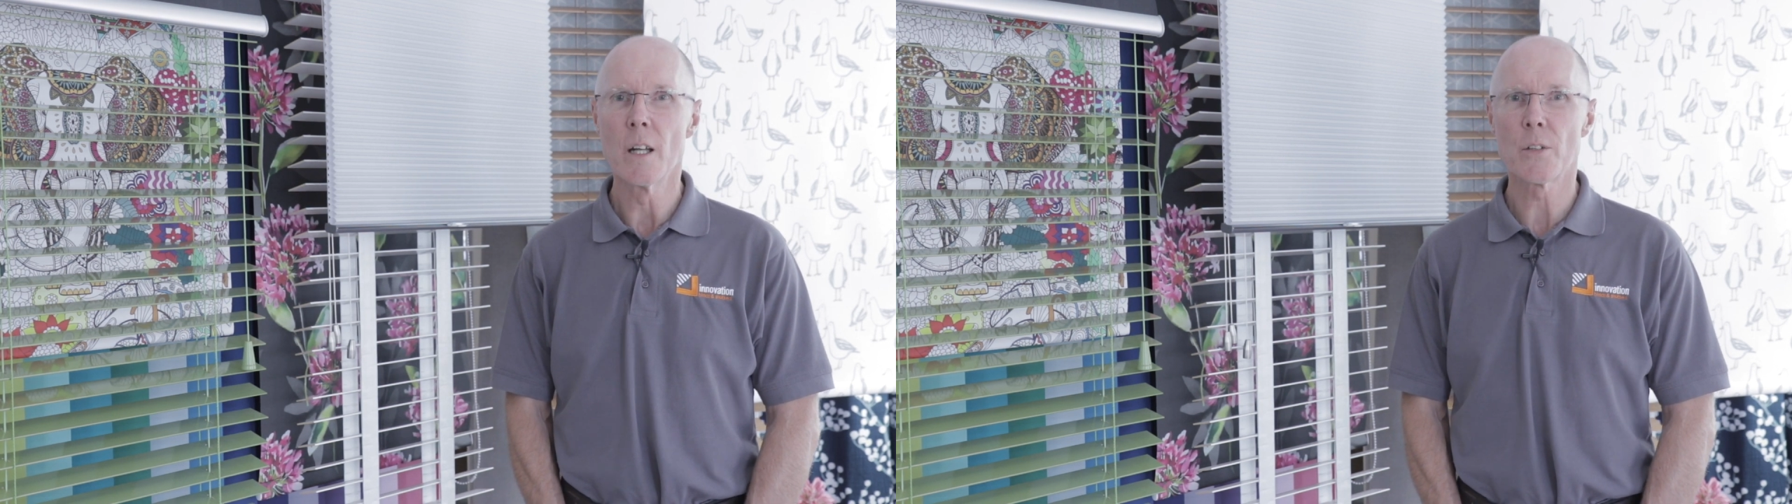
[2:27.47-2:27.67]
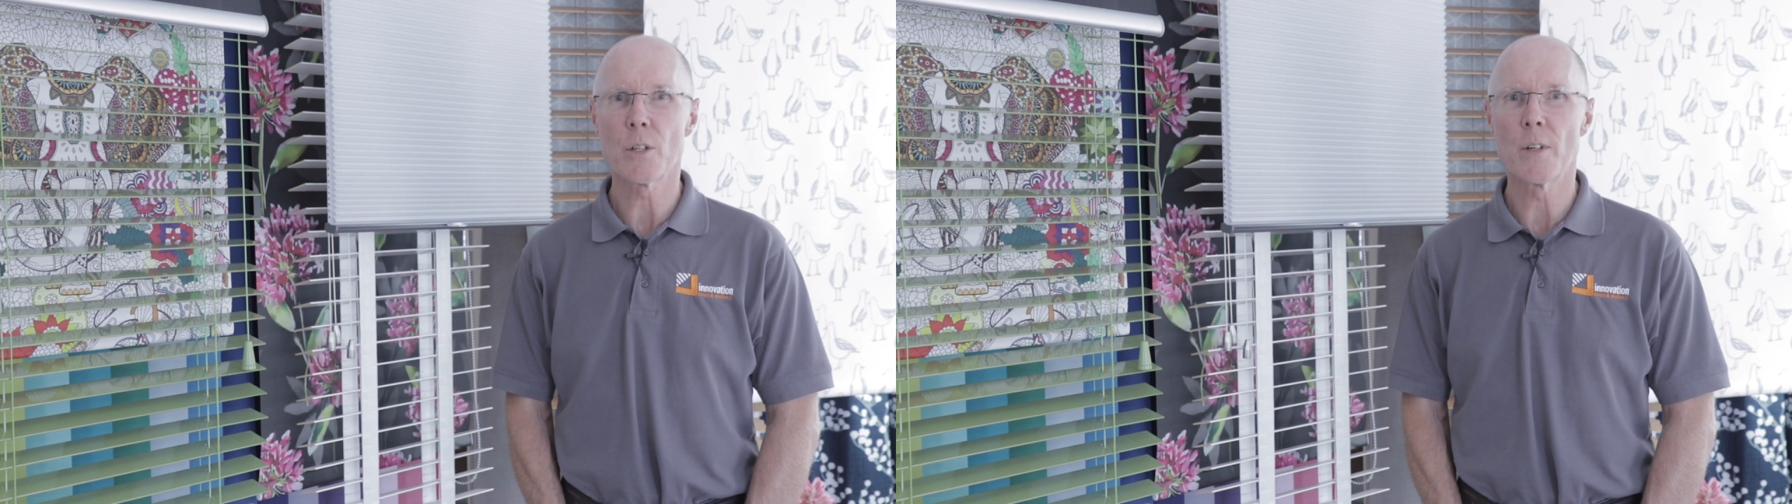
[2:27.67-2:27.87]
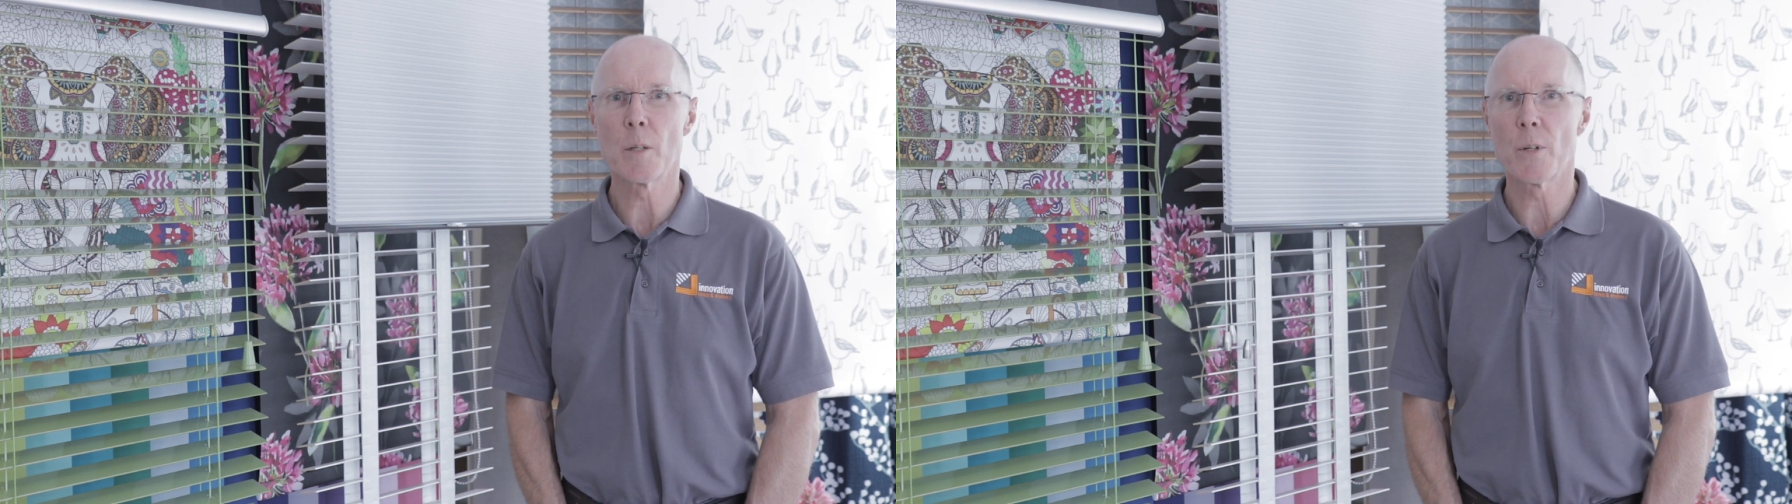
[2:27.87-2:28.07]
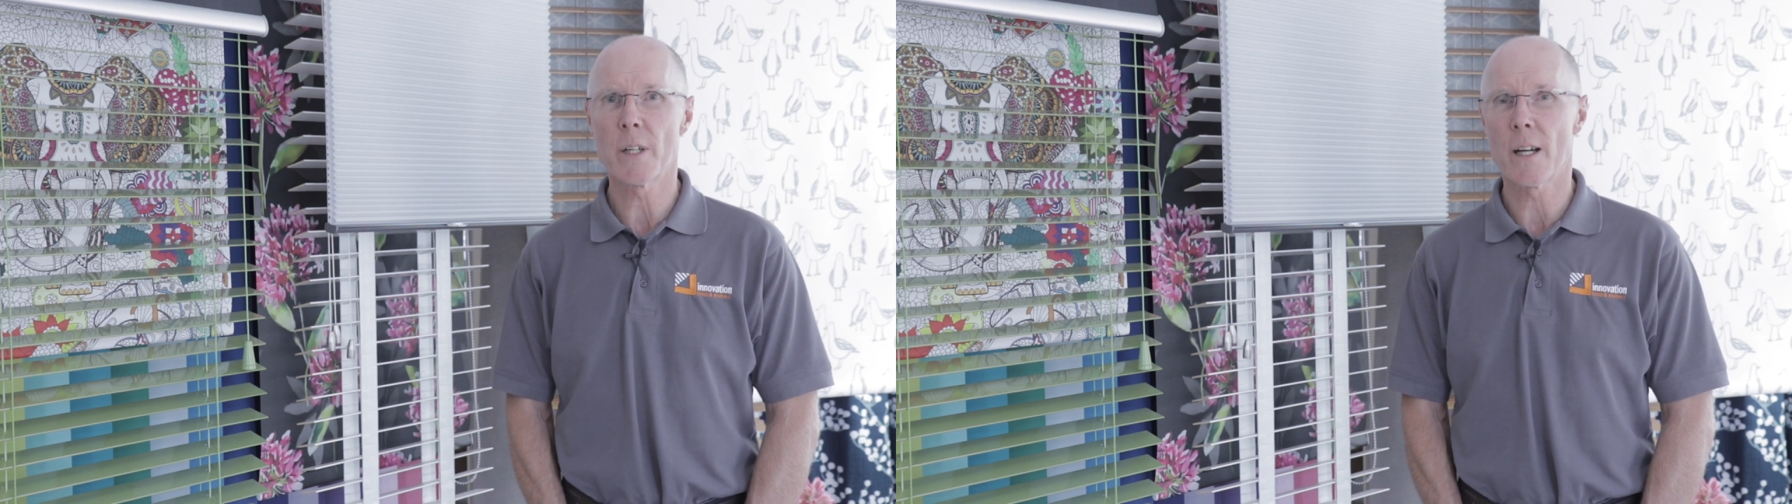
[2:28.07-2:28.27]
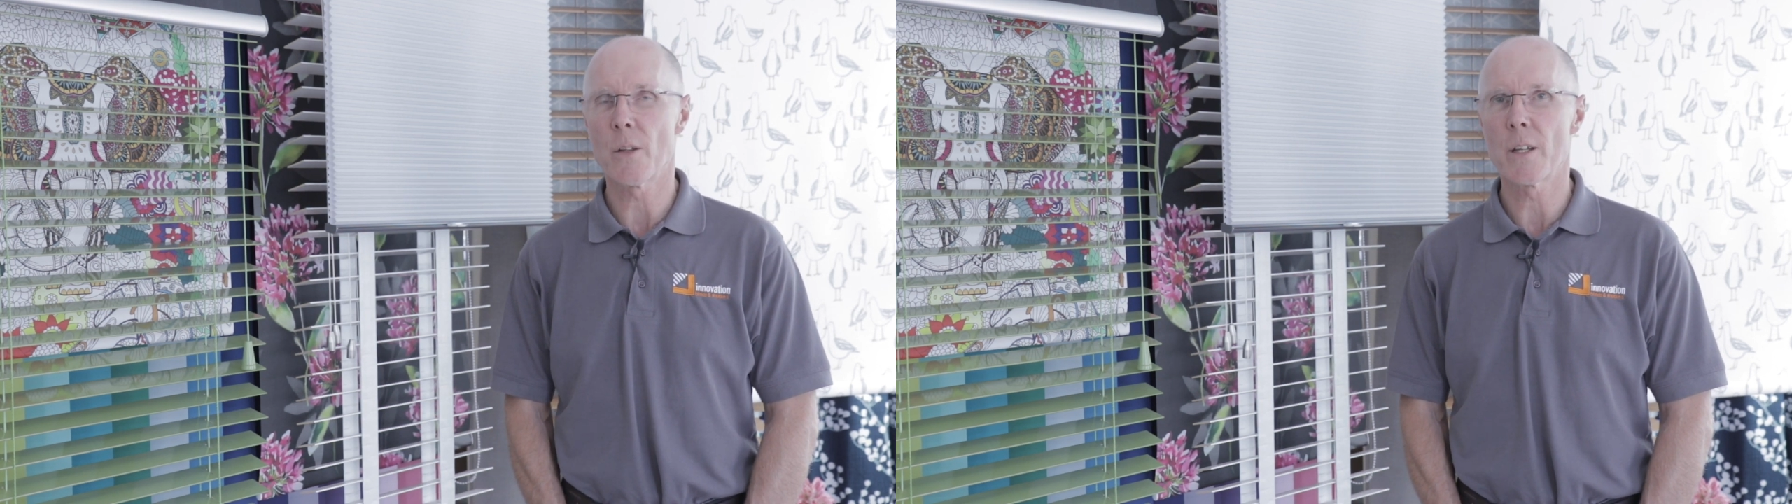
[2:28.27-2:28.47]
so if
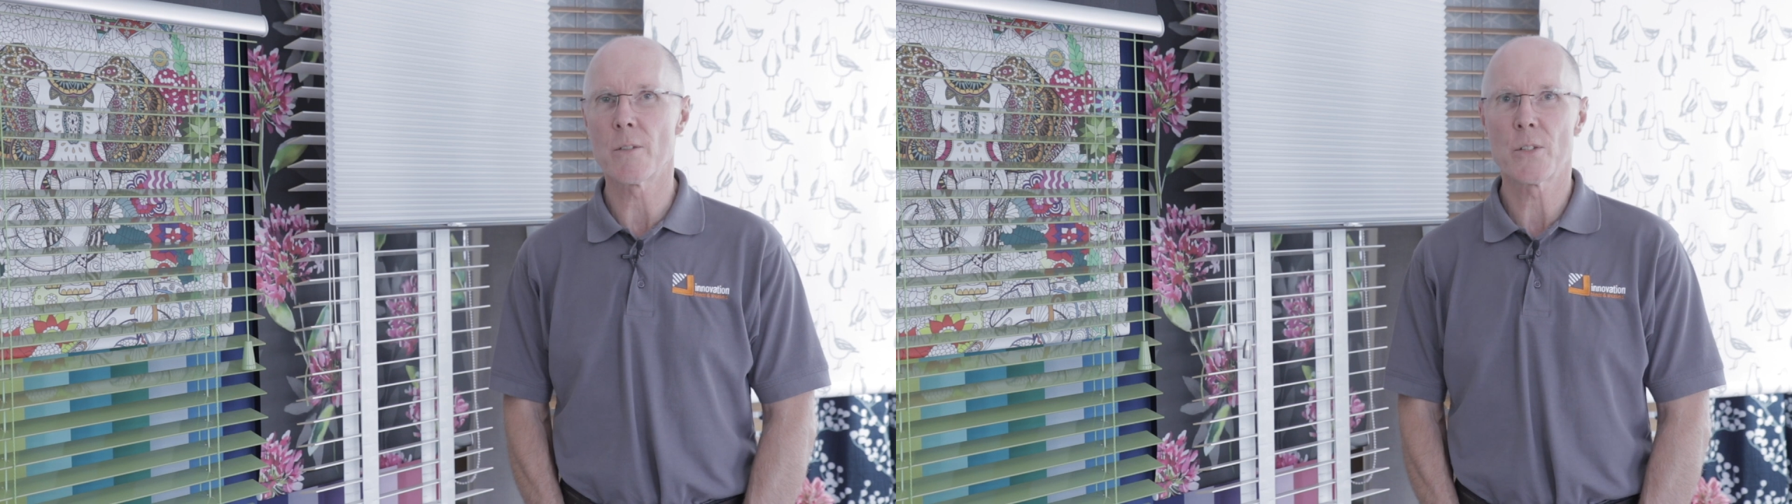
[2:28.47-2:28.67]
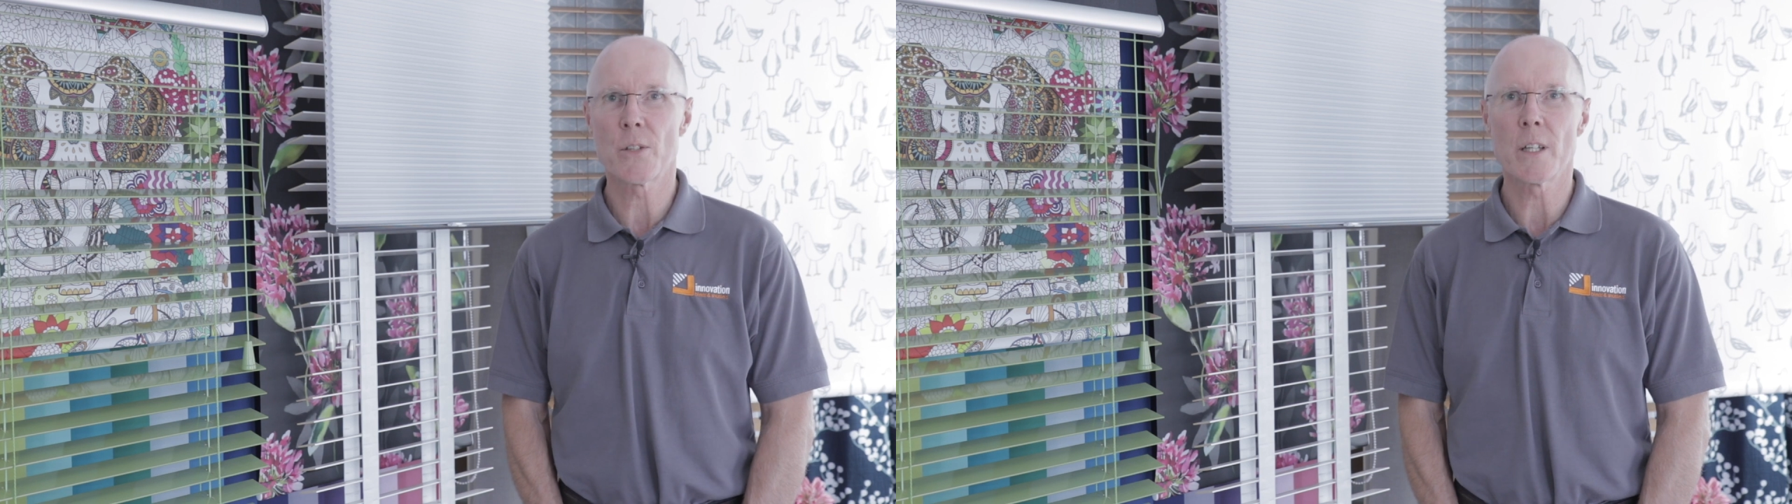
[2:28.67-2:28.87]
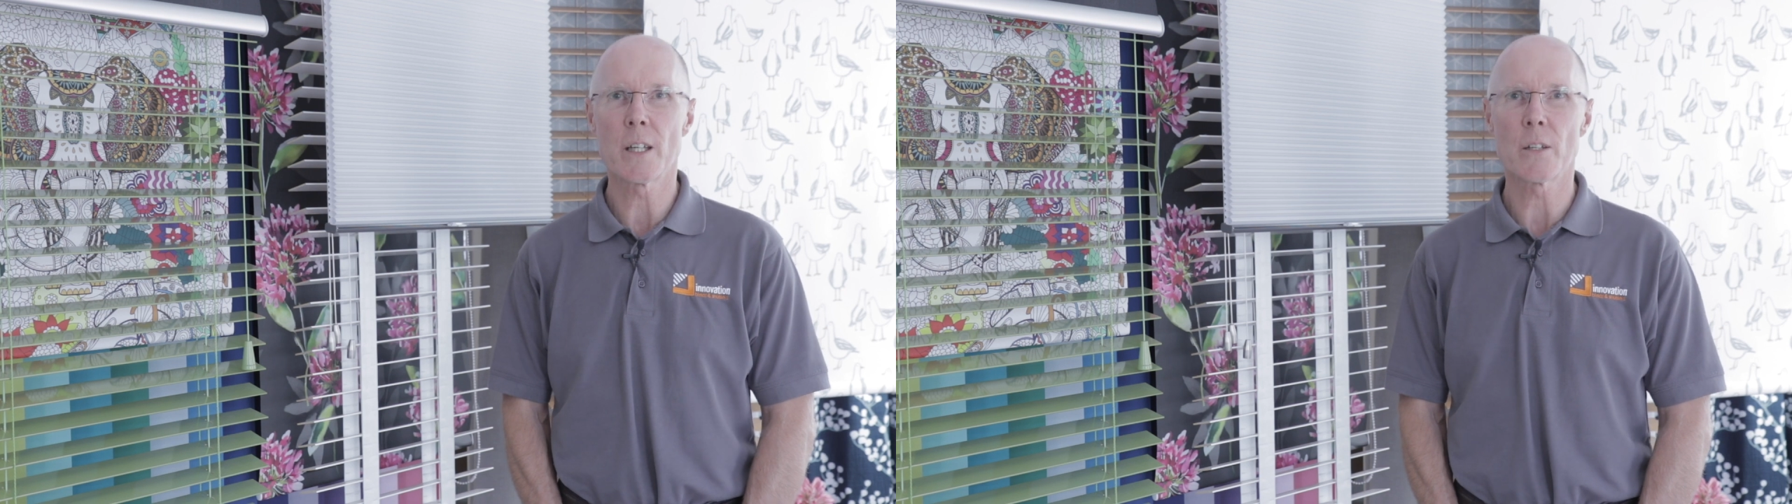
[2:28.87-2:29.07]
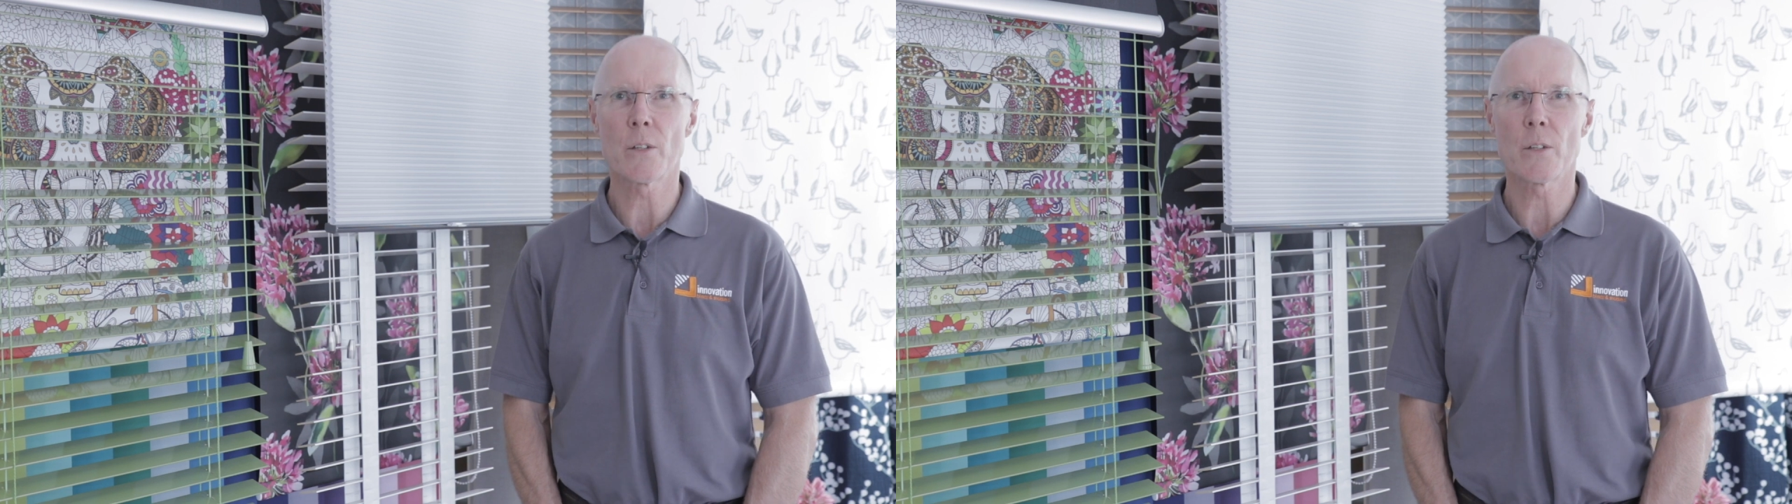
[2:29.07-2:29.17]
anybody out there is thinking